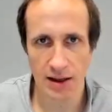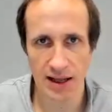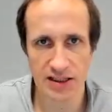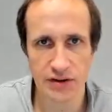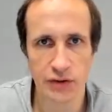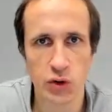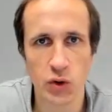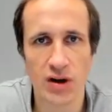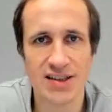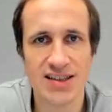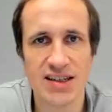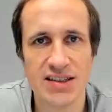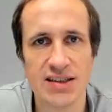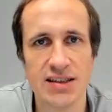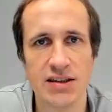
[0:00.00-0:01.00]
Next
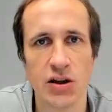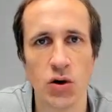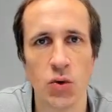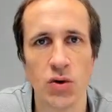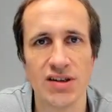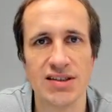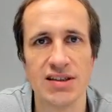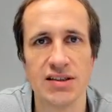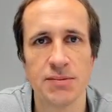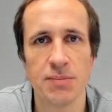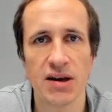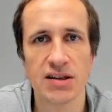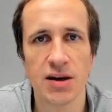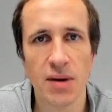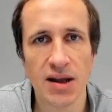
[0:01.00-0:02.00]
visualization in the row is the
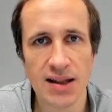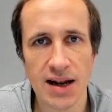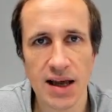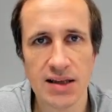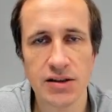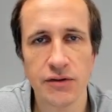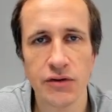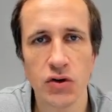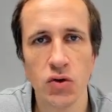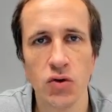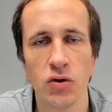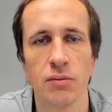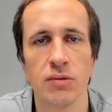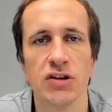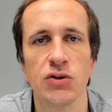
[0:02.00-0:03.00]
spectrum analyzer
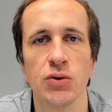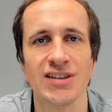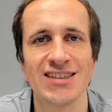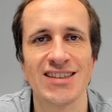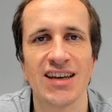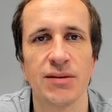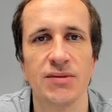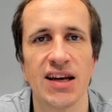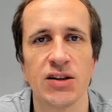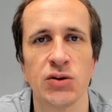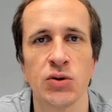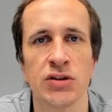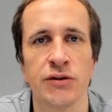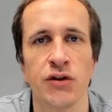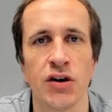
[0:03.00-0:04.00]
view, but we'll skip
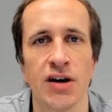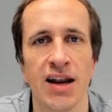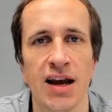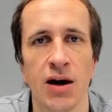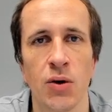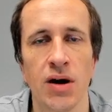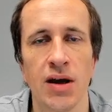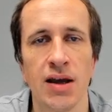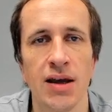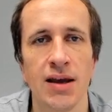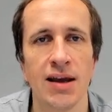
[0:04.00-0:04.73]
that one for now,